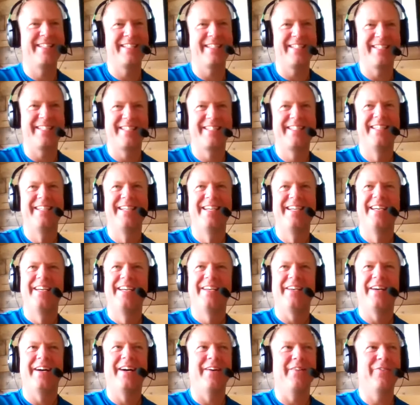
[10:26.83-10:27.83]
It's
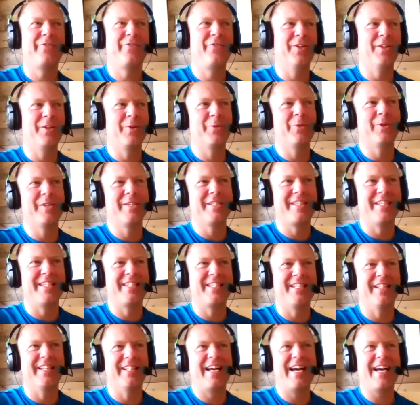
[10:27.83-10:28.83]
Fillenworth is
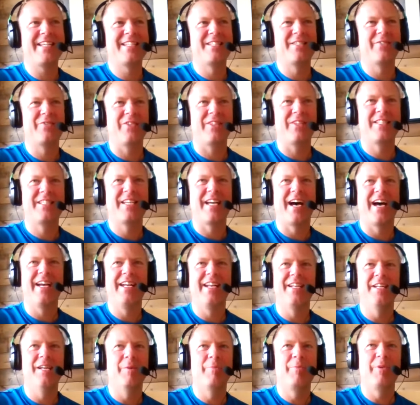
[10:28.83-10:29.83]
the last of its
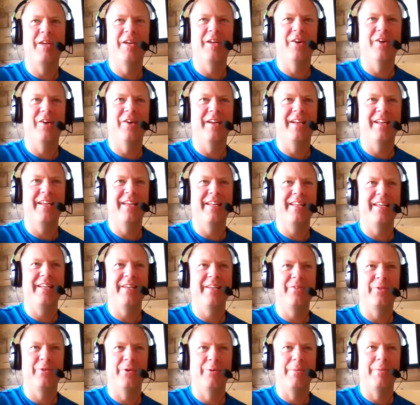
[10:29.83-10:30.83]
kind up here.
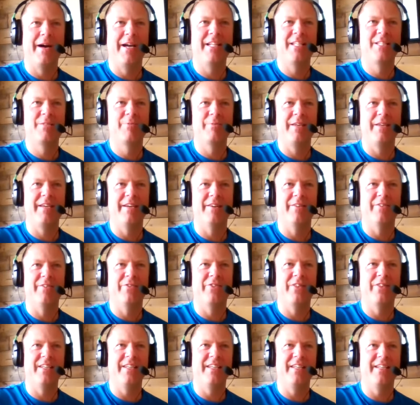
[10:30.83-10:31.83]
It reminds me
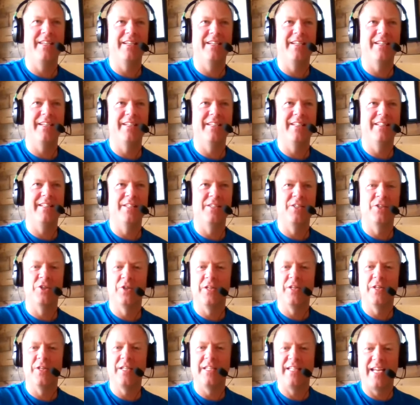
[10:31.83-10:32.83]
of the
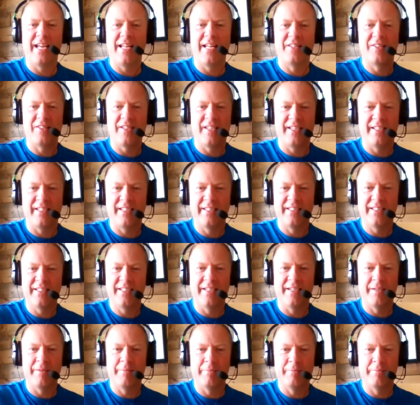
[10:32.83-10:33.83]
Dirty Dancing
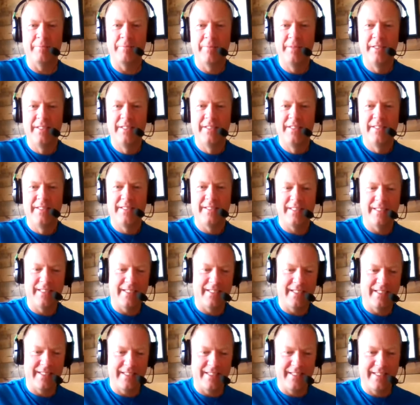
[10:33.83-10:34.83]

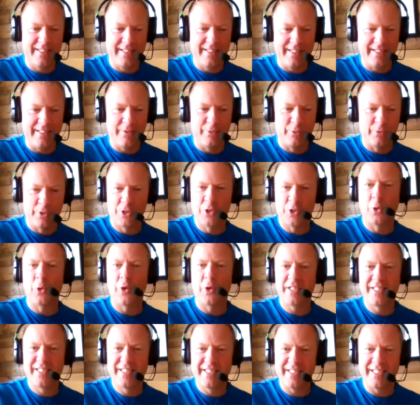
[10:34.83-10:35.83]
uh,
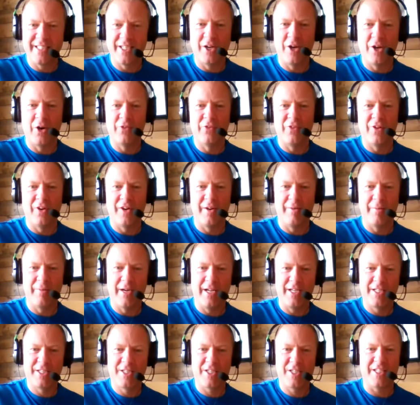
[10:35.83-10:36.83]
resort. Very
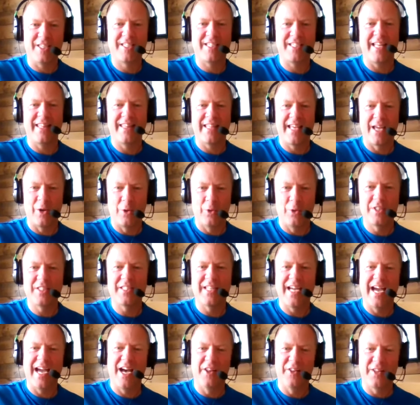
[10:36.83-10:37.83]
much set in that old
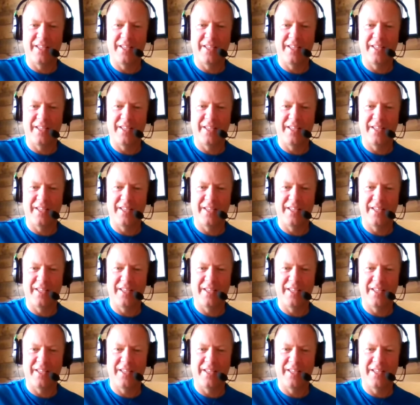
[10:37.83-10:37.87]
style.